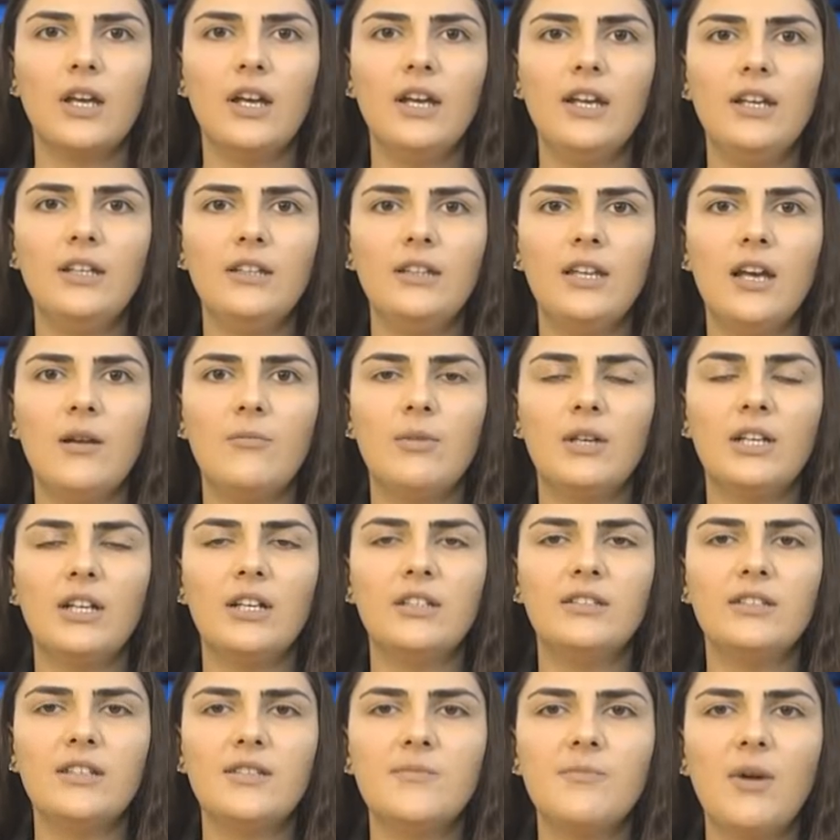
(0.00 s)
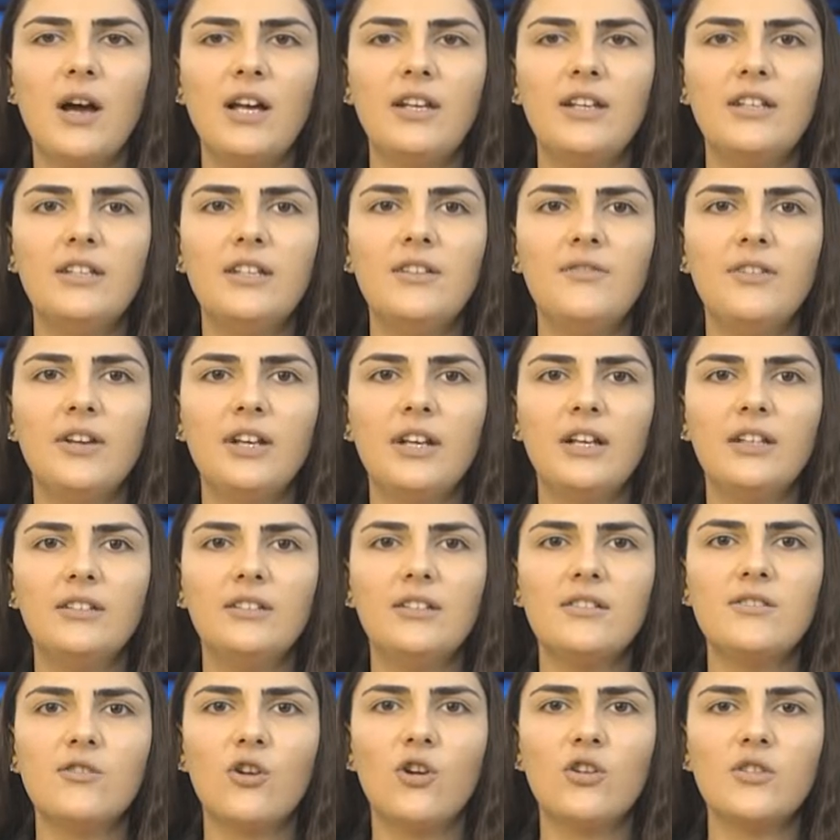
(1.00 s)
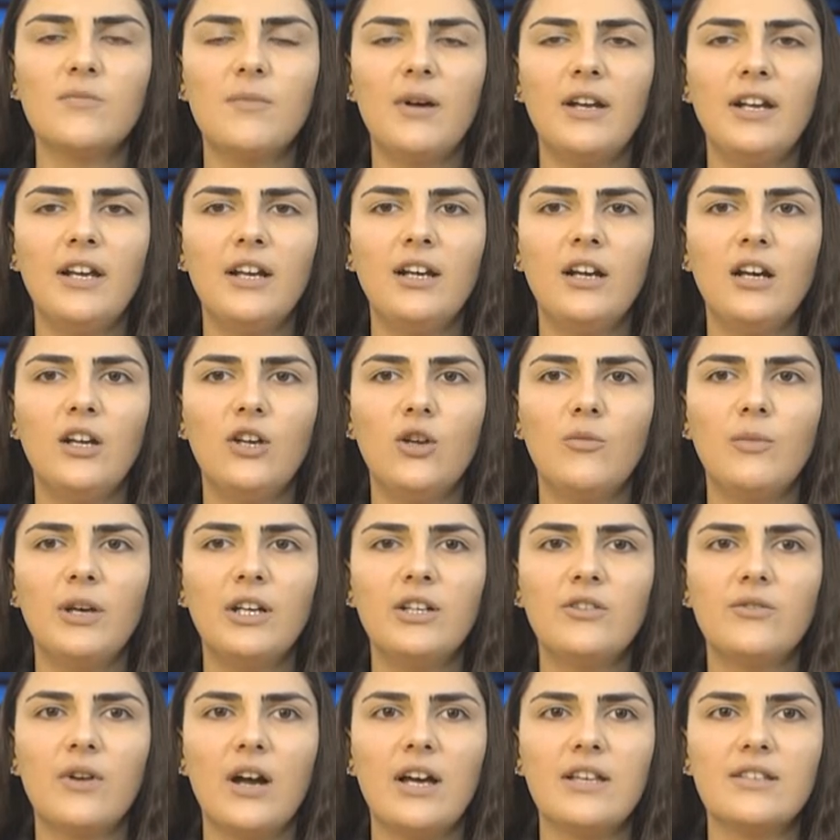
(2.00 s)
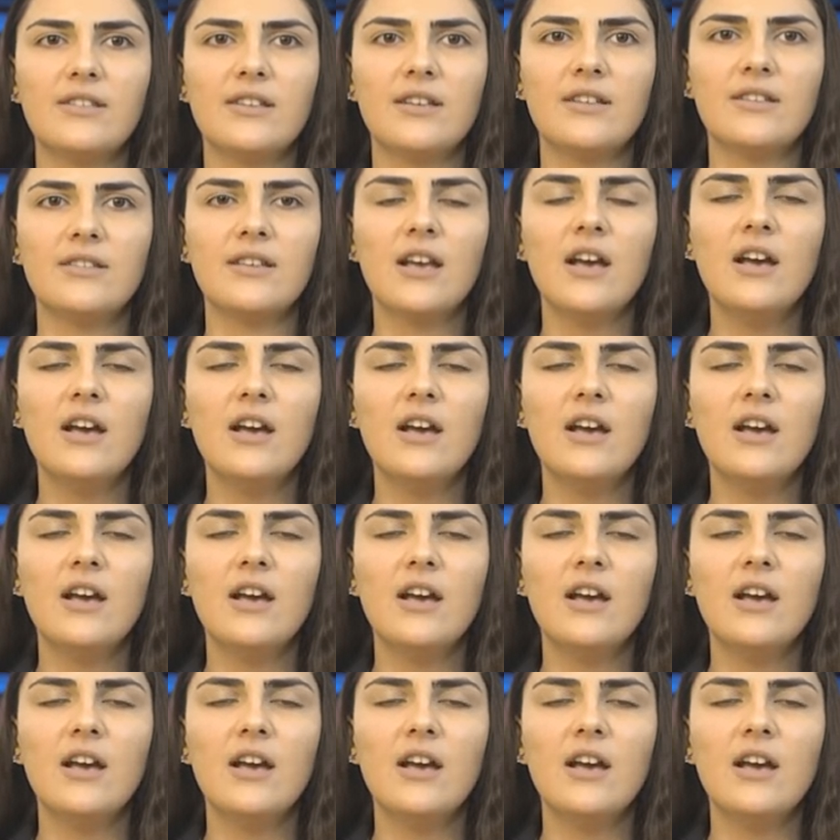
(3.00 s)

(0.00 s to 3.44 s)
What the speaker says: In Lebanon, despite the difficulties caused by the economic crisis,